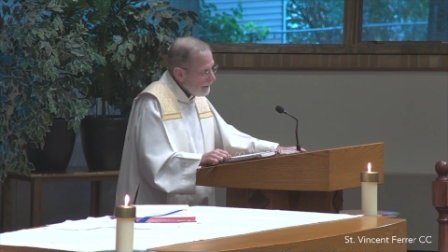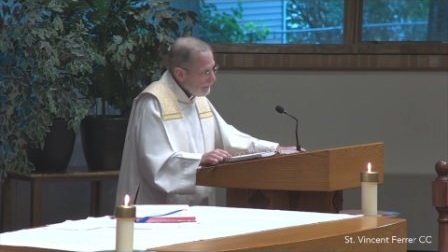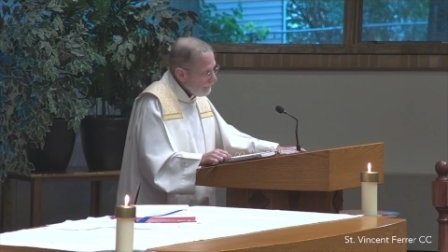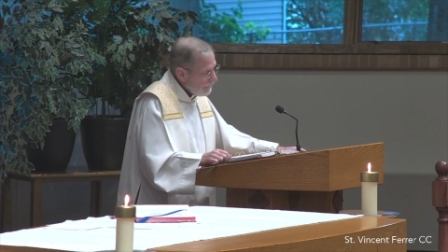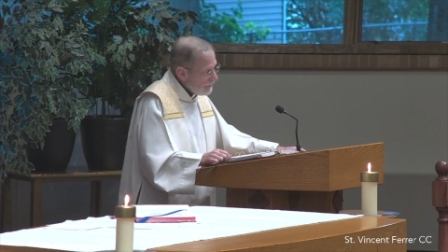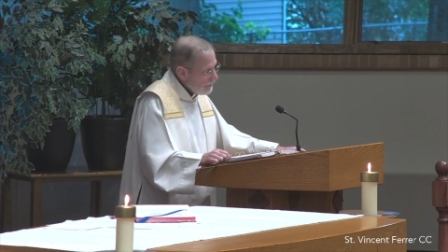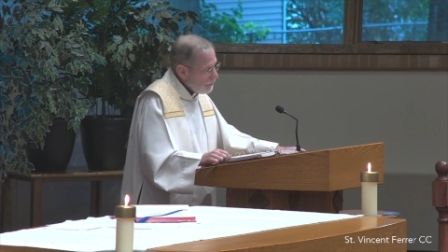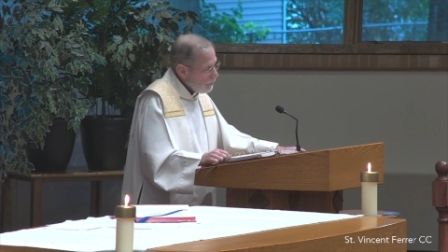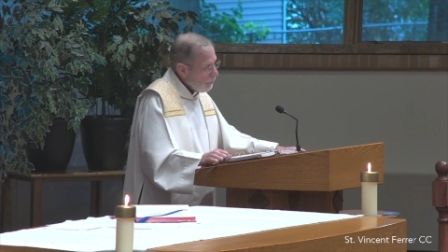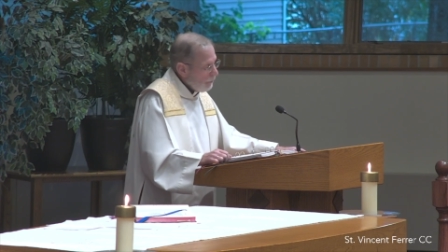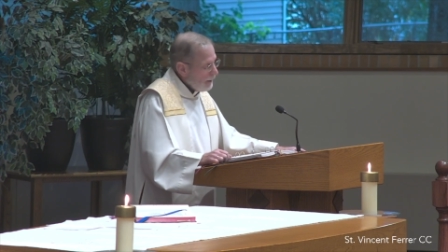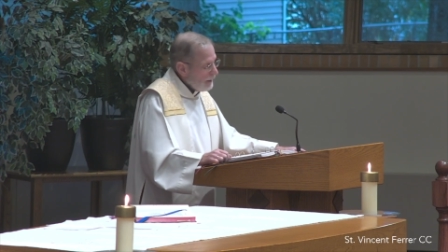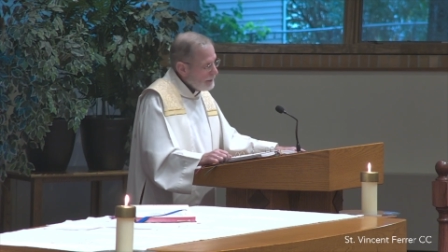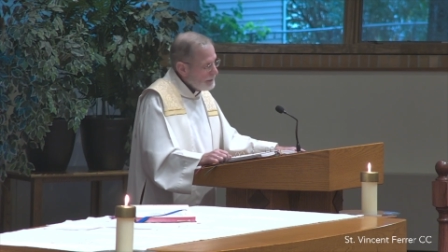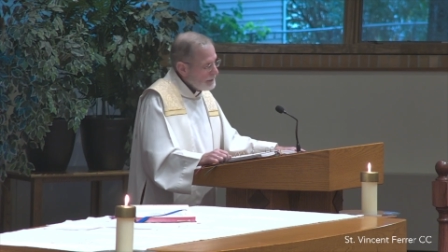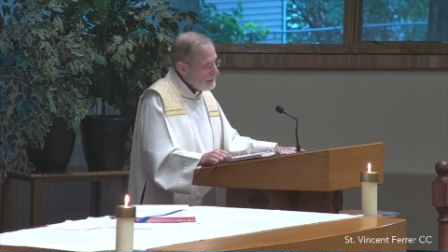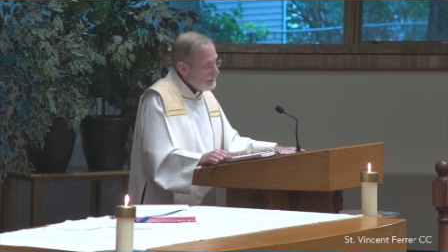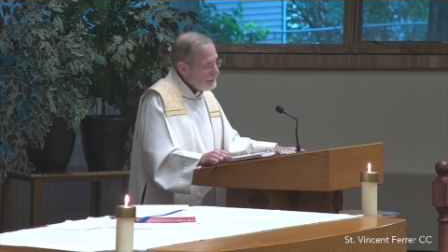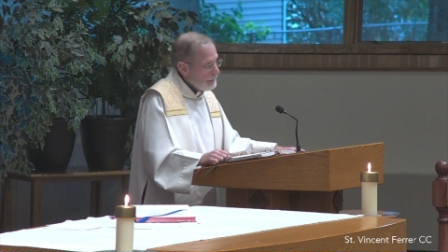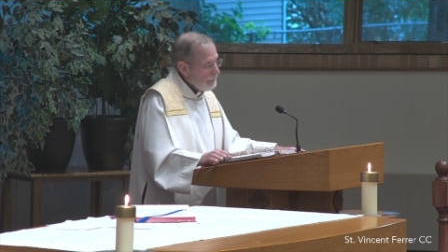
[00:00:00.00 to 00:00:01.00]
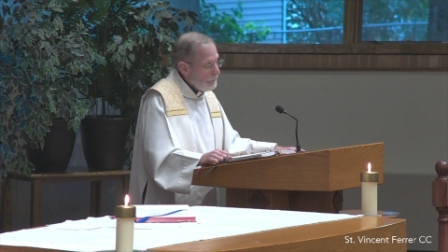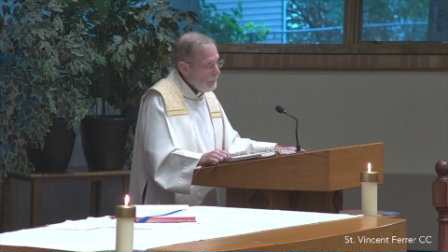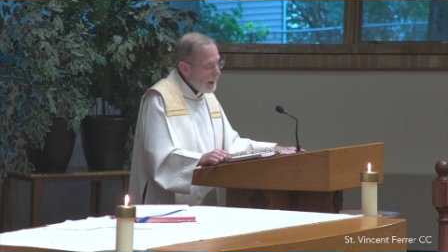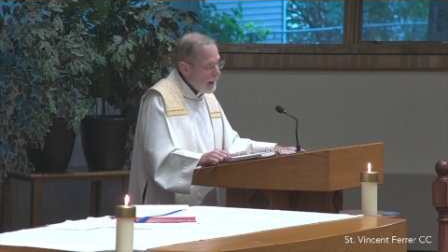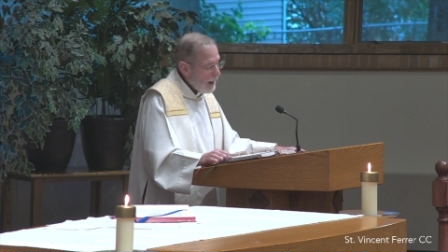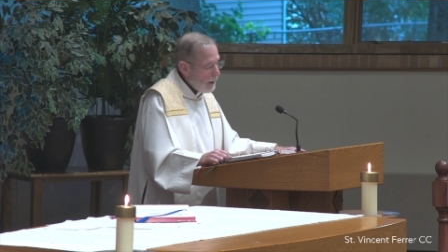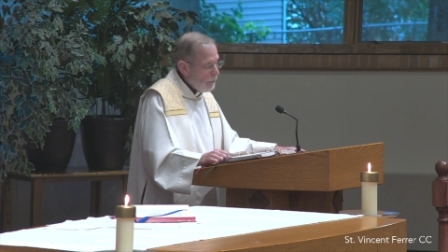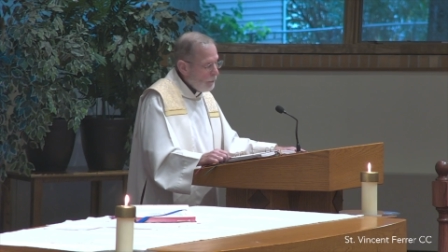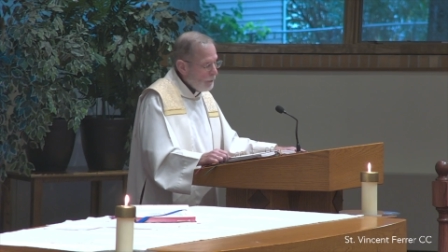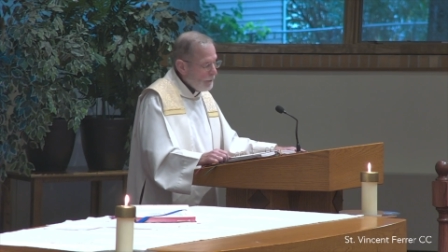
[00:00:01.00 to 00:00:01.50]
given to us in the
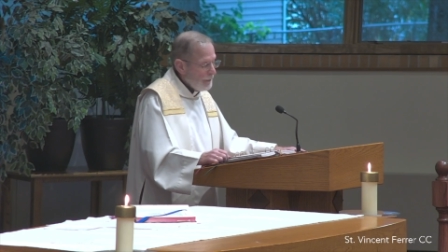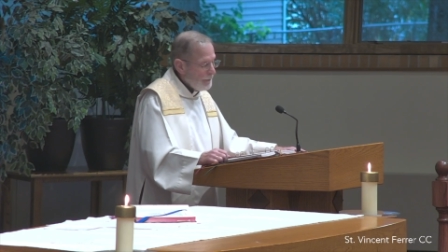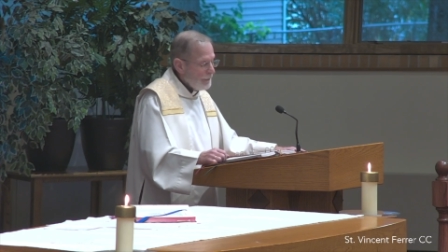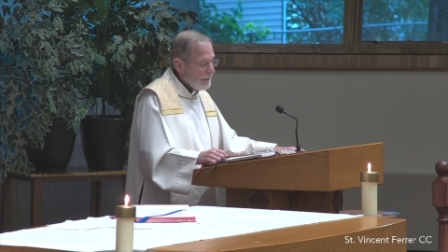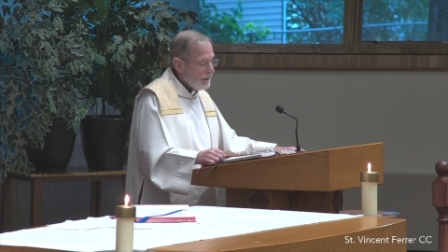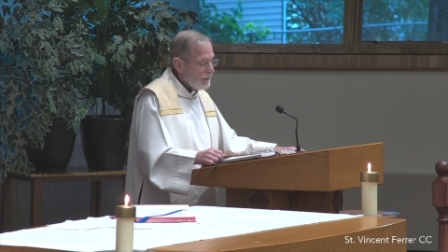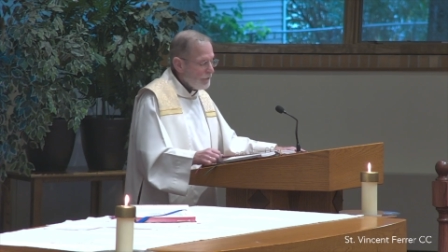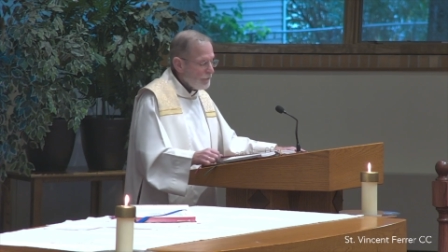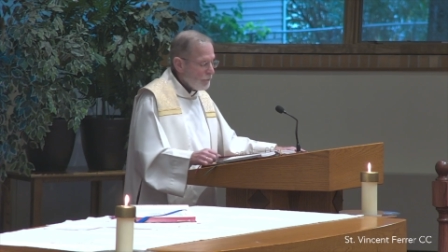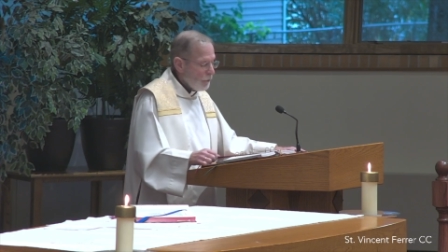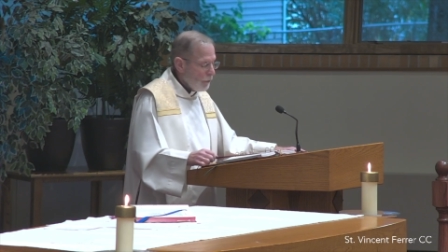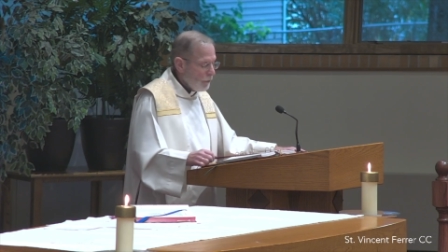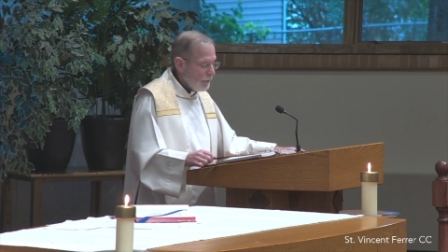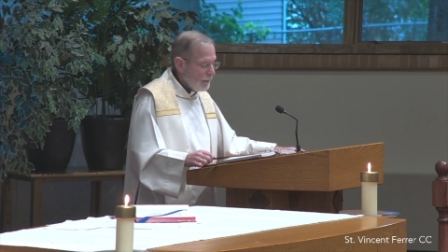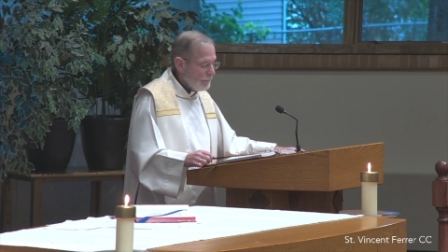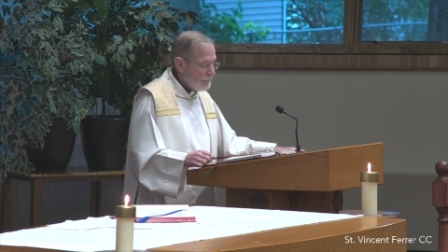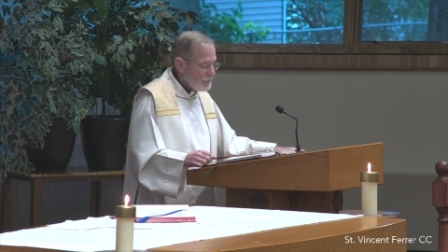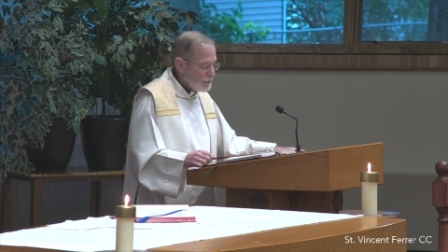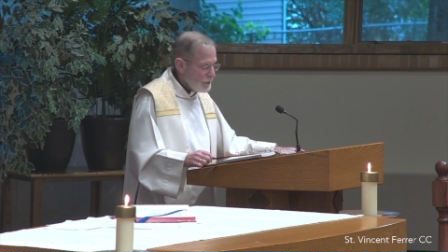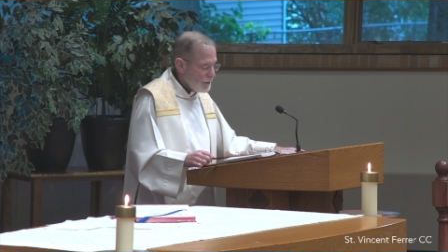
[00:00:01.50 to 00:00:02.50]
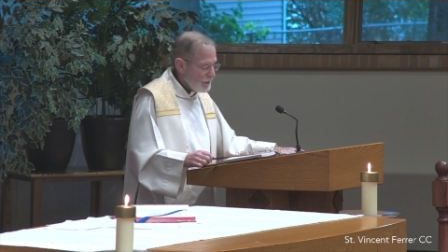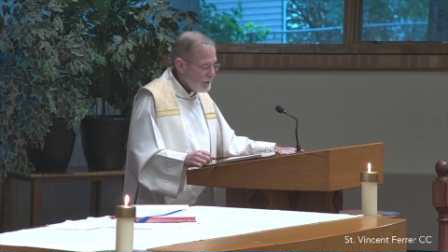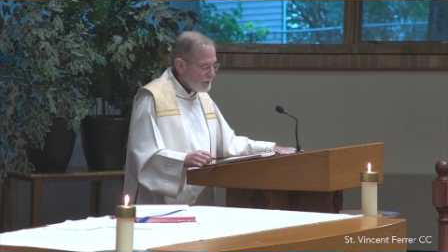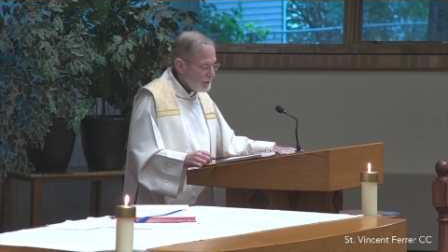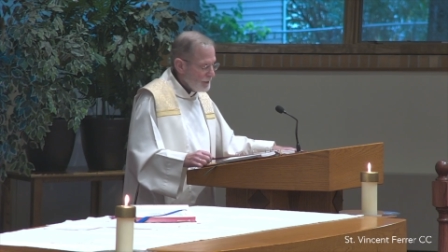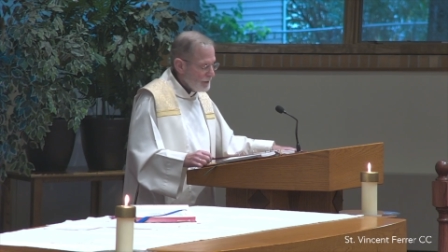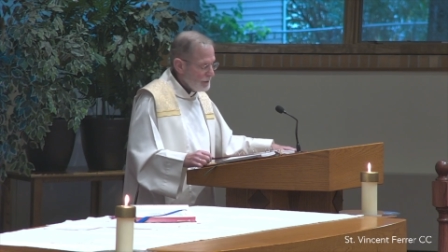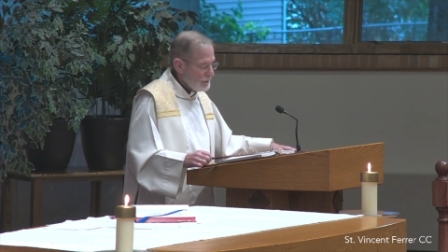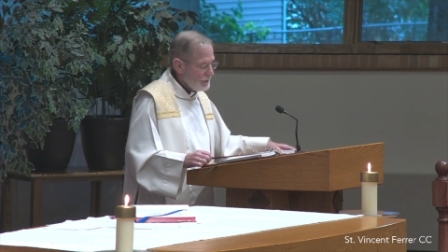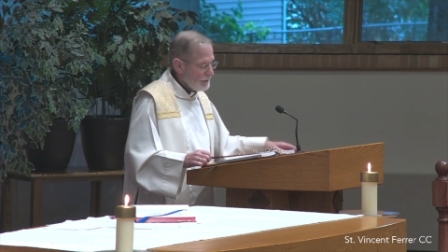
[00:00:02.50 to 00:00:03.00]
power and the authority of
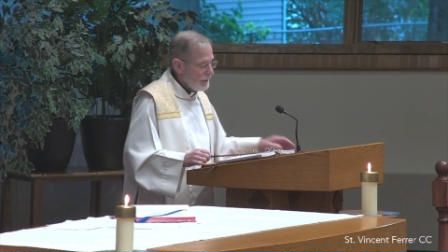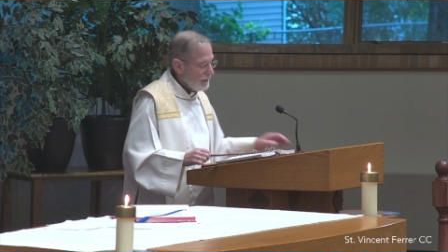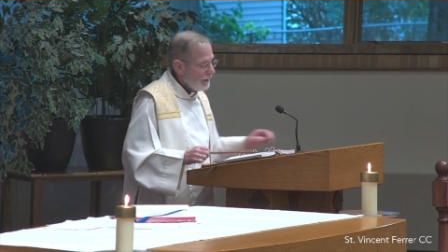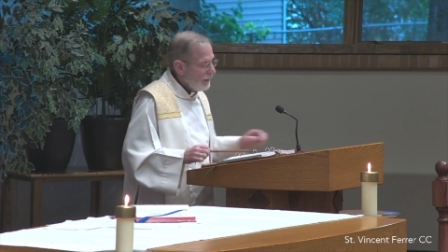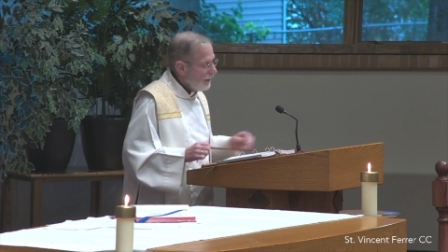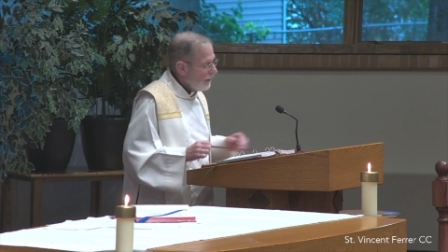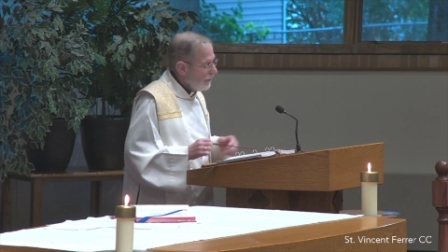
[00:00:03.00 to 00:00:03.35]
Jesus.